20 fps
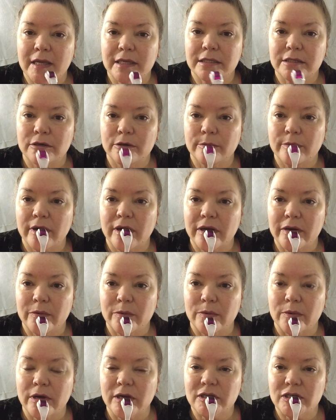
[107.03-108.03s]
So your body
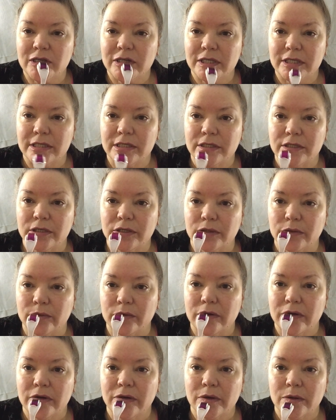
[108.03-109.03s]
rushes
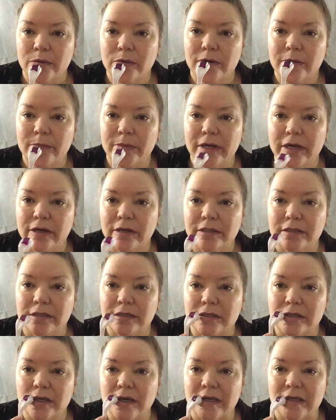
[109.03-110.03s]
to repair
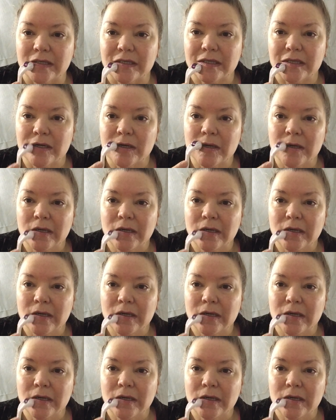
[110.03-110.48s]
these sites.